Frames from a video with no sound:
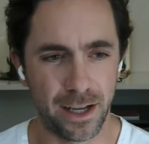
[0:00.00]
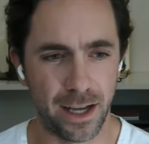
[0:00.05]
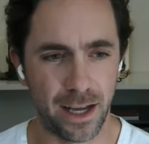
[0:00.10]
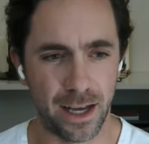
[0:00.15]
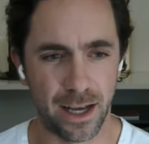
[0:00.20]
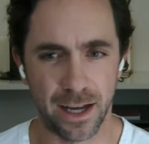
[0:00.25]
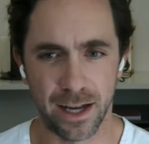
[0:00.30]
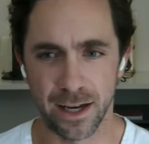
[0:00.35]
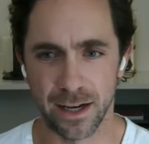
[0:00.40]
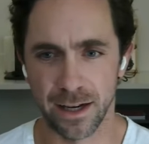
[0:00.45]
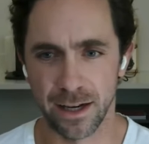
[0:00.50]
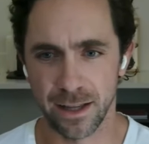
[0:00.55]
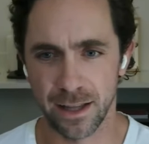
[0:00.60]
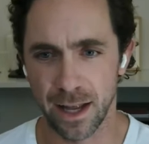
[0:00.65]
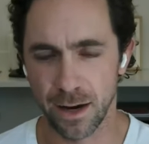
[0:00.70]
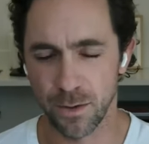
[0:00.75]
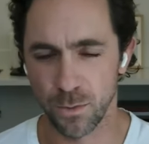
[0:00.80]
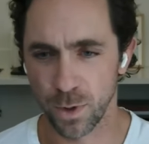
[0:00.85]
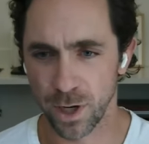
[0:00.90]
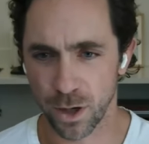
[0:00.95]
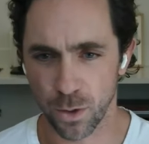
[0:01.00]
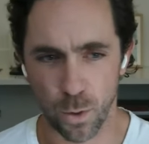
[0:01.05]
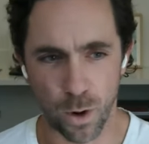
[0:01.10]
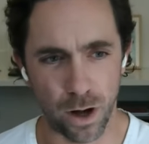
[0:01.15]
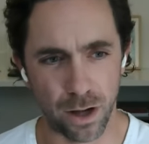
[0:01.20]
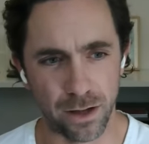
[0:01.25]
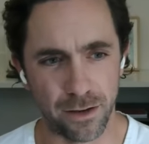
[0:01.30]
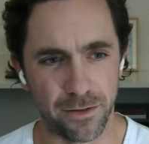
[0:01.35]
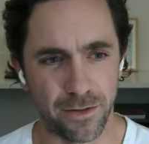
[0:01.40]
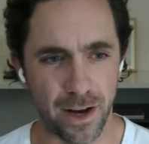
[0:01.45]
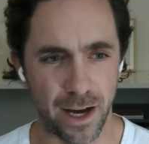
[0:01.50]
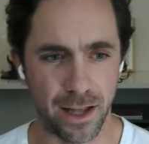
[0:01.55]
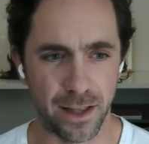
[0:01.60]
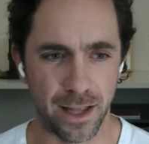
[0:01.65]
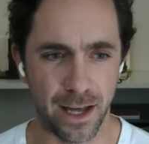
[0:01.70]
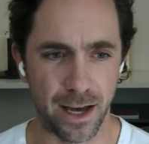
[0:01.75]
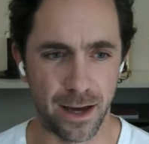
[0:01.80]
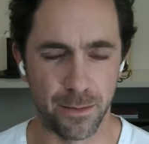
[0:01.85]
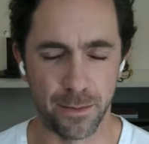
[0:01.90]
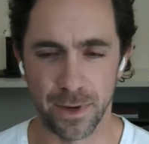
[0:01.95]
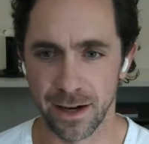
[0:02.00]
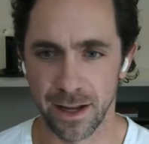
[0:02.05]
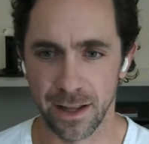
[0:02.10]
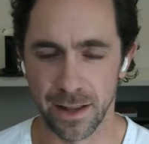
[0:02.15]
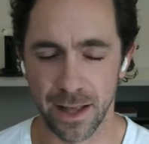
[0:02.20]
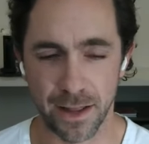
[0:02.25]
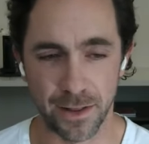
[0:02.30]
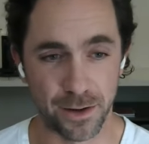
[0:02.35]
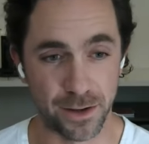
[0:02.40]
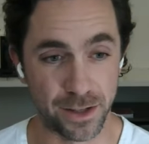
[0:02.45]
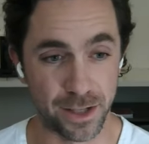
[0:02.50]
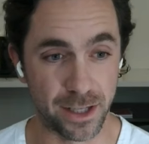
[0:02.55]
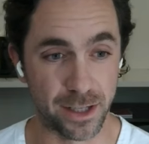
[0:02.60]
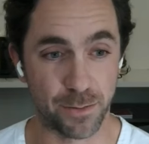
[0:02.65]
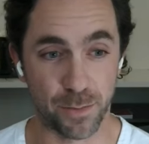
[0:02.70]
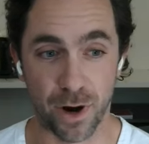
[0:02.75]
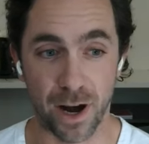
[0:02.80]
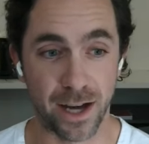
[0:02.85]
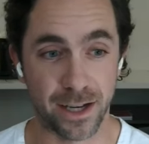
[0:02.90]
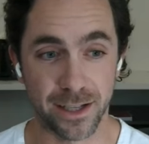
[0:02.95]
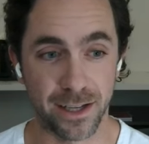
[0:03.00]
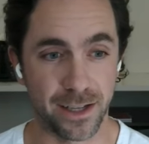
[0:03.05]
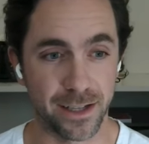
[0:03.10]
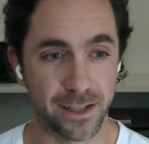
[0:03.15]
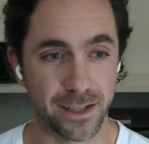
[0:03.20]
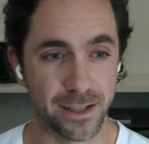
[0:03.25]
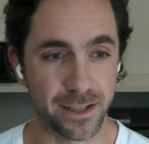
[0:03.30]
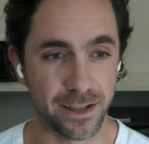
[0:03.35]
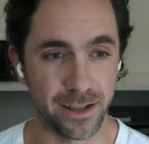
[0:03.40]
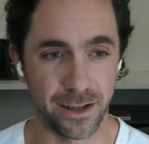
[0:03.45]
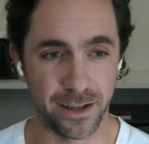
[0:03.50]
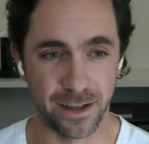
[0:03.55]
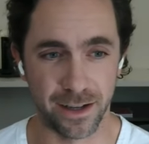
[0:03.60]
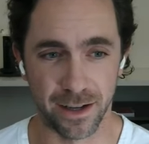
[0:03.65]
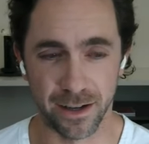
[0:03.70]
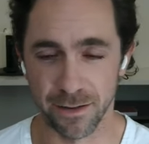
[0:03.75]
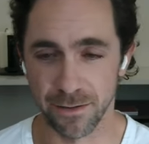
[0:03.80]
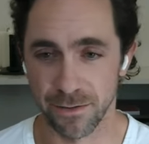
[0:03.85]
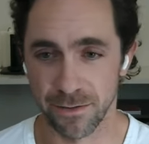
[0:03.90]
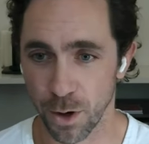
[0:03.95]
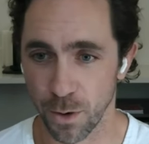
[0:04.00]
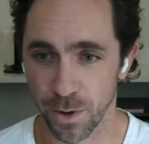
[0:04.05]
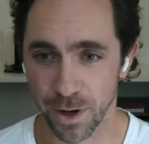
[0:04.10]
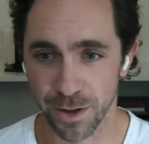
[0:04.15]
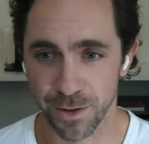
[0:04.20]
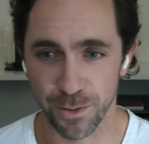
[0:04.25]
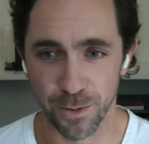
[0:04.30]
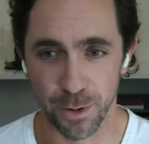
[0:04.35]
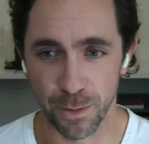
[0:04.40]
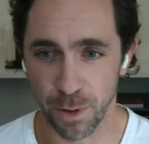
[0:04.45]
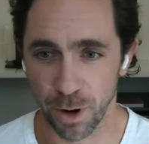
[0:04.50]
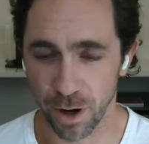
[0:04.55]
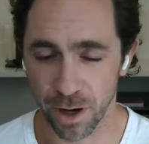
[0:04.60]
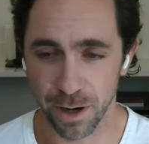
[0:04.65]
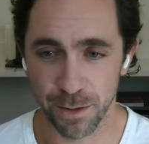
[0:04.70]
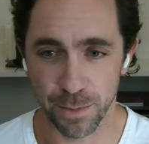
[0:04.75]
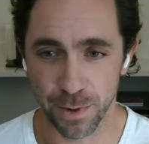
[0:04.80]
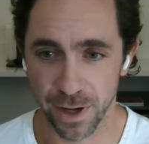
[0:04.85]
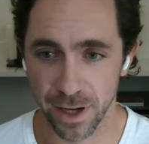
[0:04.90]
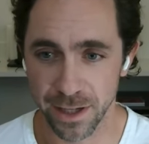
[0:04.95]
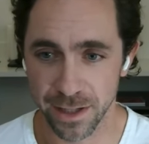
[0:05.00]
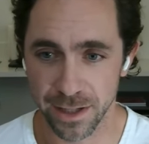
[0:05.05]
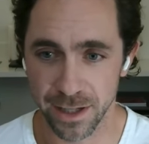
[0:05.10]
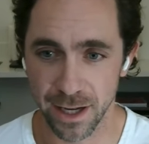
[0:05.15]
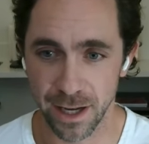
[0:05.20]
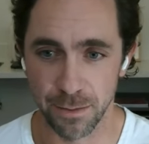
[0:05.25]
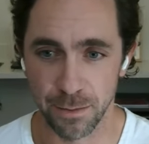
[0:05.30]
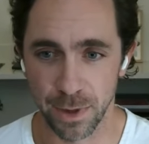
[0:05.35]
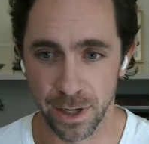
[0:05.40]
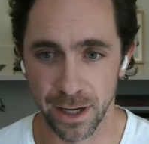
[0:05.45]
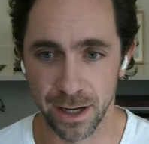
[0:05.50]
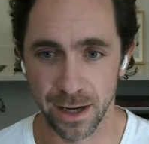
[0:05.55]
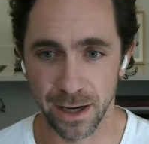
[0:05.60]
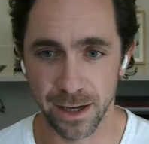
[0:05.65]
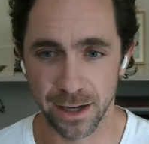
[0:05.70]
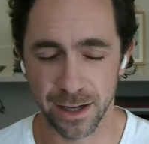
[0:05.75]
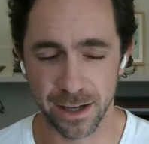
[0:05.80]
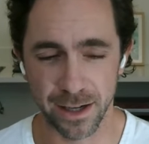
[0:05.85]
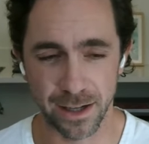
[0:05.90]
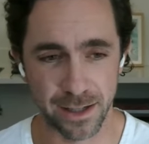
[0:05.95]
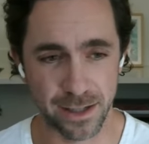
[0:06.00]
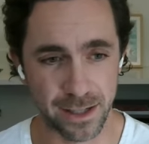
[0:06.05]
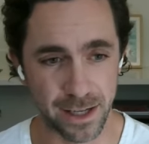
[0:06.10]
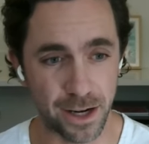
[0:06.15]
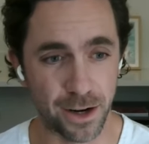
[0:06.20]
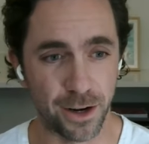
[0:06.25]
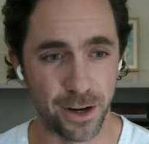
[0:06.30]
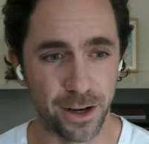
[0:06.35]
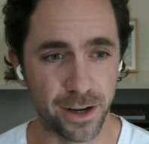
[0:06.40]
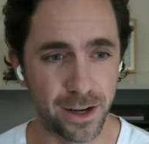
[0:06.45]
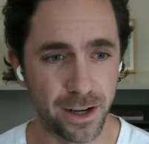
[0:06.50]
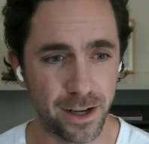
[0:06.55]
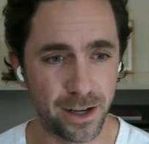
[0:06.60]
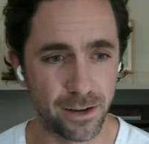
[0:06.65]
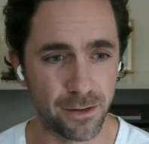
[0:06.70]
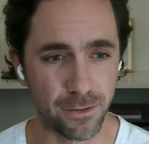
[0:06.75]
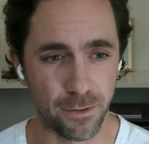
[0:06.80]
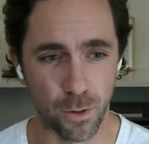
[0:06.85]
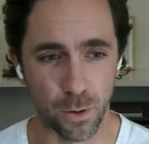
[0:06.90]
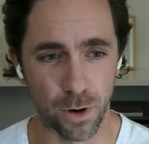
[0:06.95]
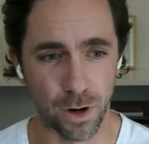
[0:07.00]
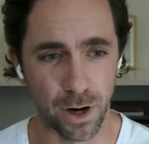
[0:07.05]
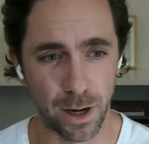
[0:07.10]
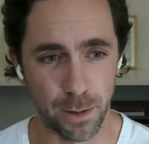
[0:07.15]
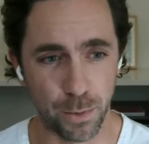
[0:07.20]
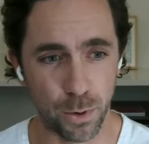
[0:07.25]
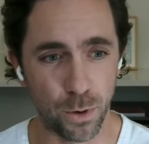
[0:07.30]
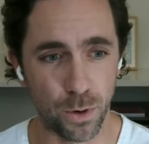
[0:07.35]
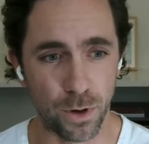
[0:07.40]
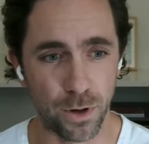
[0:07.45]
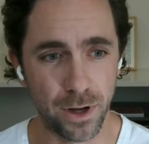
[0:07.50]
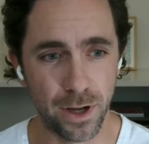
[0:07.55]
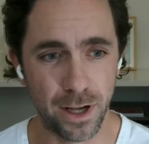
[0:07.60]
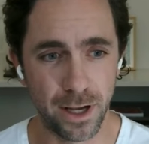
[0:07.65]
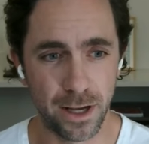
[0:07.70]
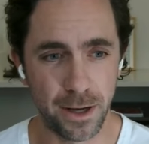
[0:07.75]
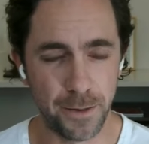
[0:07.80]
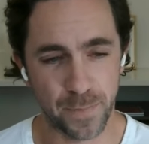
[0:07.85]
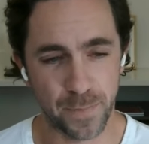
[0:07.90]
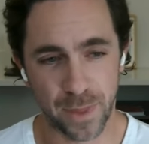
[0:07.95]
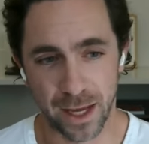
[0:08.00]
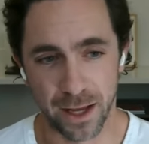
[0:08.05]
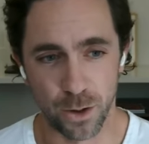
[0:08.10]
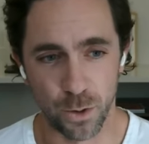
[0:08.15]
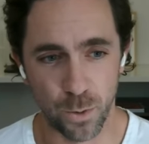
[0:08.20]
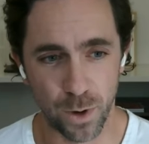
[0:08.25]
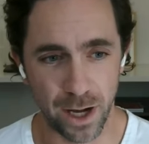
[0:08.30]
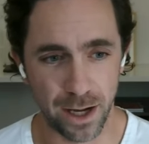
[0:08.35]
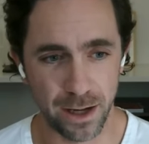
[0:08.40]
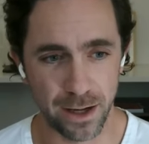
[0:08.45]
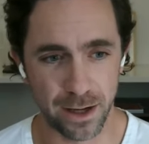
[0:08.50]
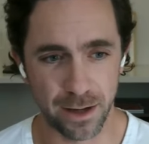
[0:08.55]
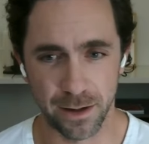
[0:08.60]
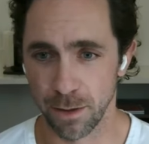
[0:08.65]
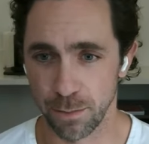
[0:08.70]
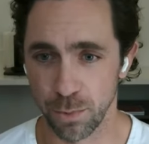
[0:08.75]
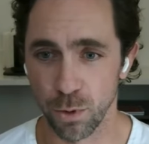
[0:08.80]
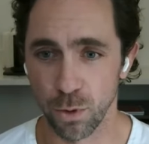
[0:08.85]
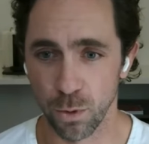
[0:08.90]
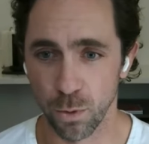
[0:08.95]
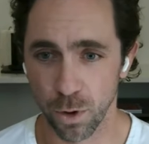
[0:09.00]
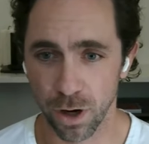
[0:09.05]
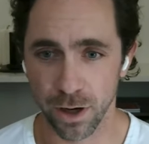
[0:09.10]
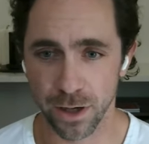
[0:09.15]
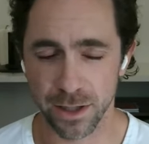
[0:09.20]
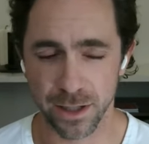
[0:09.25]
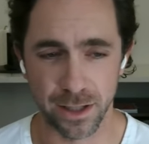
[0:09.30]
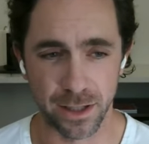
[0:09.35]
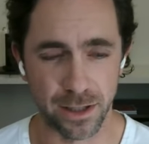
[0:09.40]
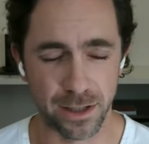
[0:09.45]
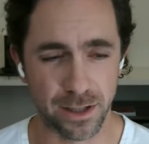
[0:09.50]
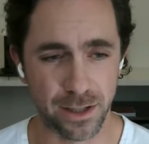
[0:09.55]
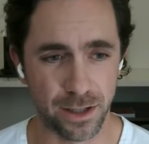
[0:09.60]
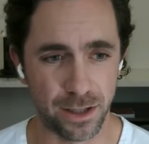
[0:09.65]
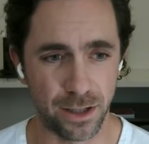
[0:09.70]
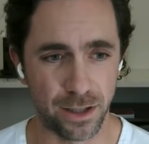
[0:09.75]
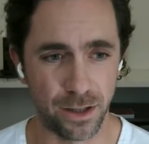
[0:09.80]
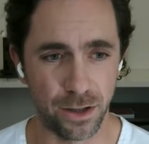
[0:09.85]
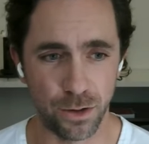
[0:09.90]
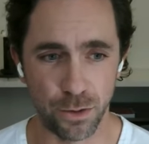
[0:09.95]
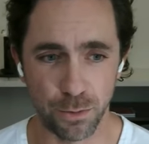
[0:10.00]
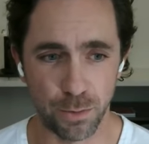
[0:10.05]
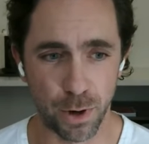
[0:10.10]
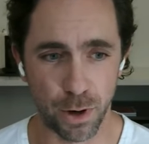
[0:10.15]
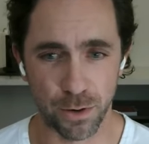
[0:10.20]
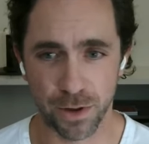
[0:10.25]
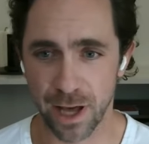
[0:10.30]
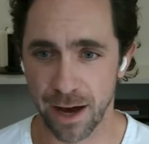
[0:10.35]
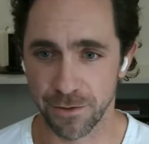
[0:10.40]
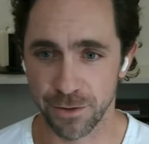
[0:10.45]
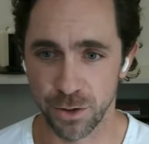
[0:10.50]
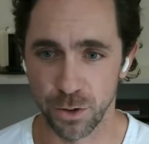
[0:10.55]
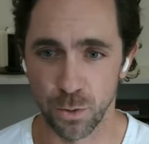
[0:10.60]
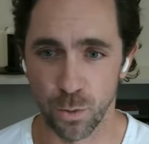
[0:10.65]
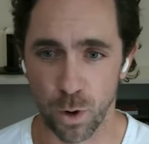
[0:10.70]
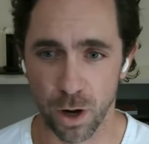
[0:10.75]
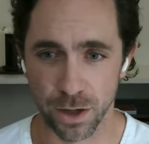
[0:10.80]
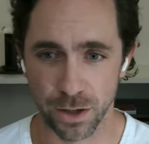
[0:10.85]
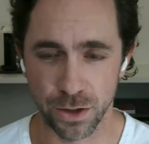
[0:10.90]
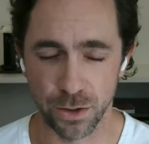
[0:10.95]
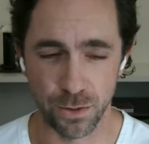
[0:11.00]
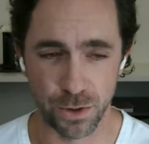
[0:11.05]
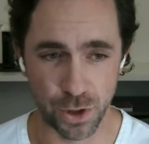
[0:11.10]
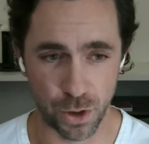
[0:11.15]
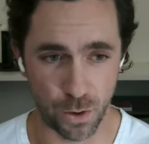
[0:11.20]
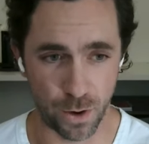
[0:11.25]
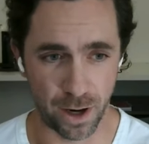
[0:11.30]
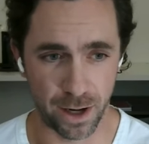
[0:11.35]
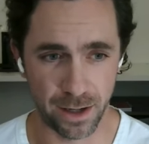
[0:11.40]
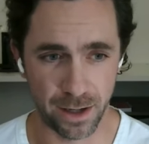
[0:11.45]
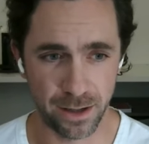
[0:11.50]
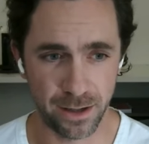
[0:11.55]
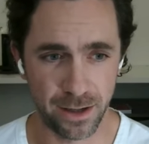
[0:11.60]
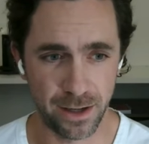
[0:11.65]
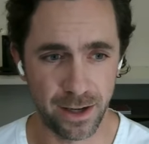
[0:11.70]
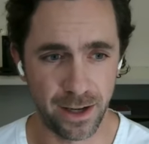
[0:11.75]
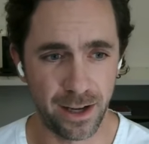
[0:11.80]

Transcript: And then we qualify them. And then there's this process of going through a marketplace and being considered for a pool. And the way a pool works is you both have to want to join.